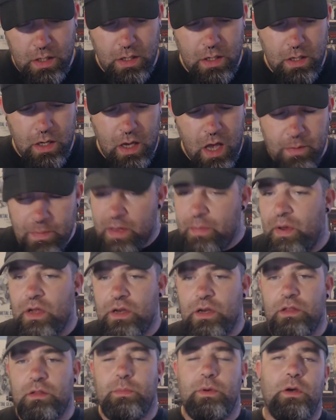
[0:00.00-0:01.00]
I may buy
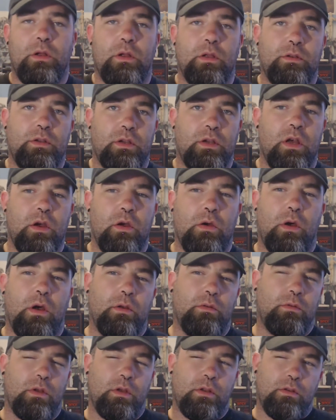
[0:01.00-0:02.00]
another bottle, I don't
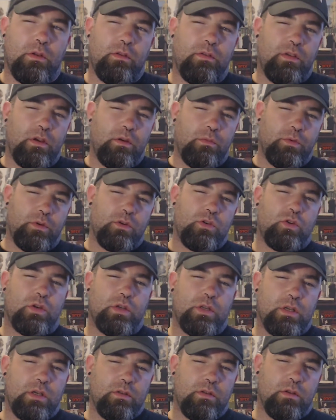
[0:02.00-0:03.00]
know. I think I want to
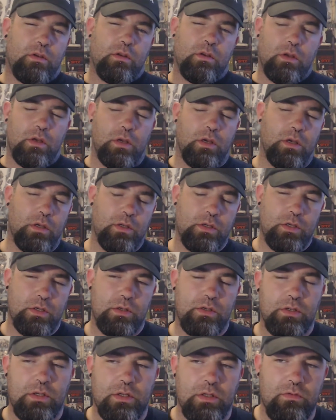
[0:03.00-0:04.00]
try the other
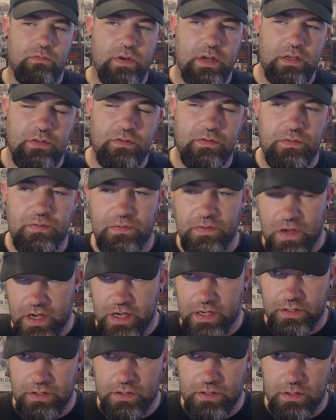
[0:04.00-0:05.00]
juices in the range
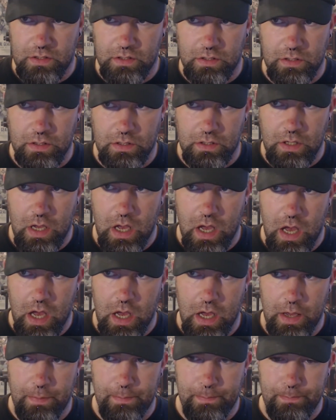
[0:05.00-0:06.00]
first.
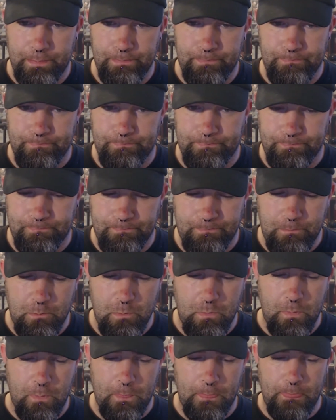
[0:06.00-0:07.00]
And
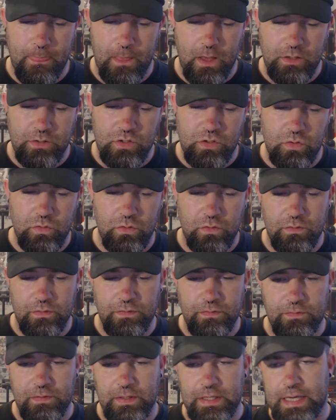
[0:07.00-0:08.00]
sort
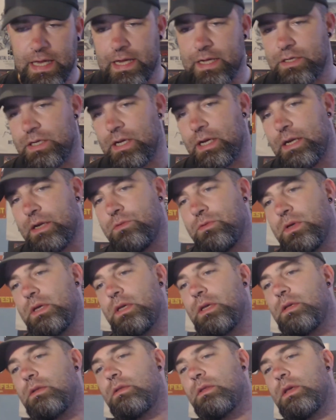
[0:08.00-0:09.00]
of gauge how
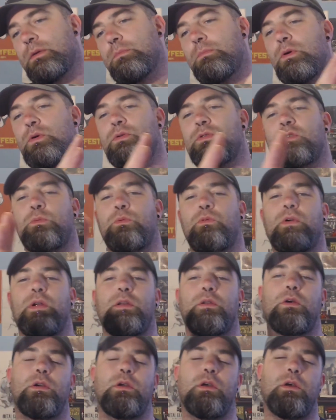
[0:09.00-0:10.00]
the modus
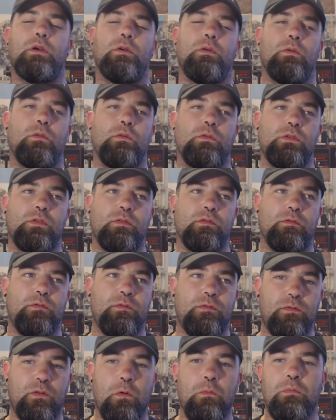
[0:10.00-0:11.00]
operandi goes
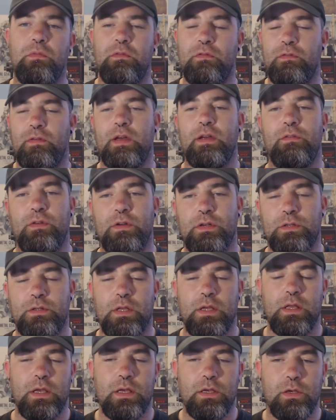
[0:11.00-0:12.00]
from the flavourings
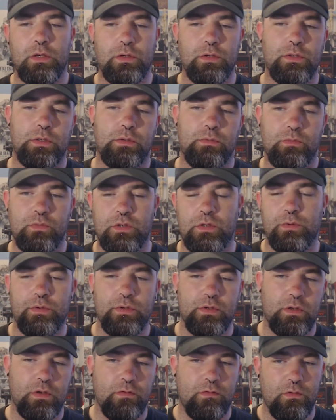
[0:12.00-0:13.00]
that they use and so on and
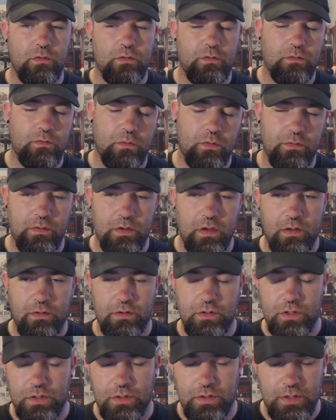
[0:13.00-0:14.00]
so forth with the other
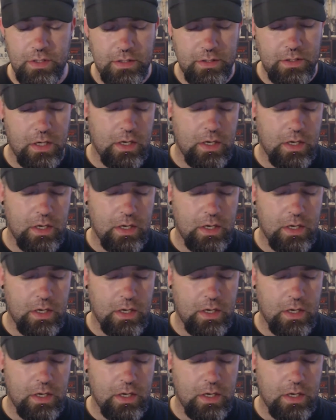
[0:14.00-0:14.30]
juices.